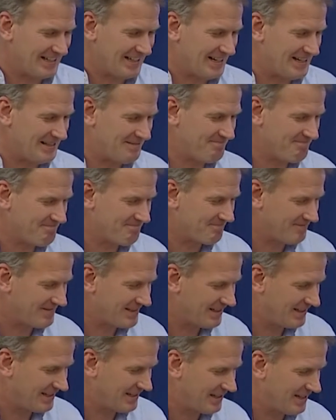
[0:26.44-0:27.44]
Um,
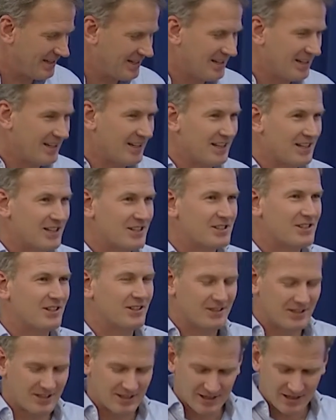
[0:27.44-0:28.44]

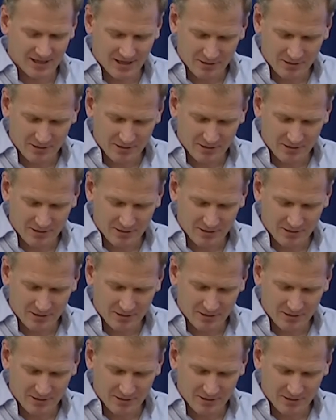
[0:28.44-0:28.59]
so